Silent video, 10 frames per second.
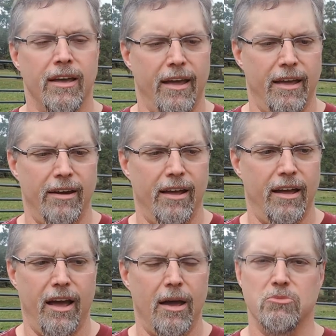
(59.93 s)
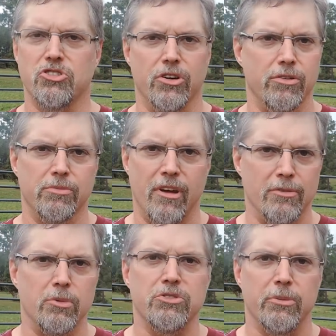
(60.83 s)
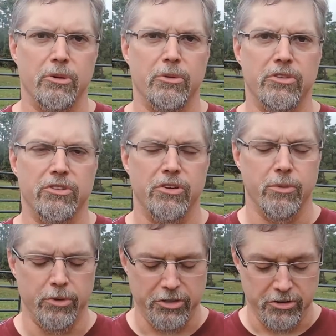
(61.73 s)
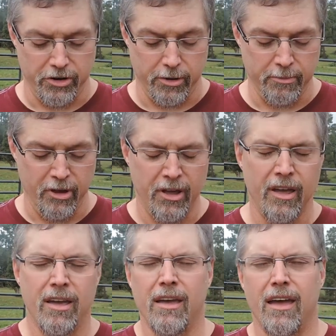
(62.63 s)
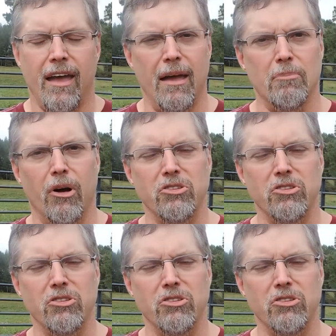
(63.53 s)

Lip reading: And I'm sure everyone's familiar with the term. And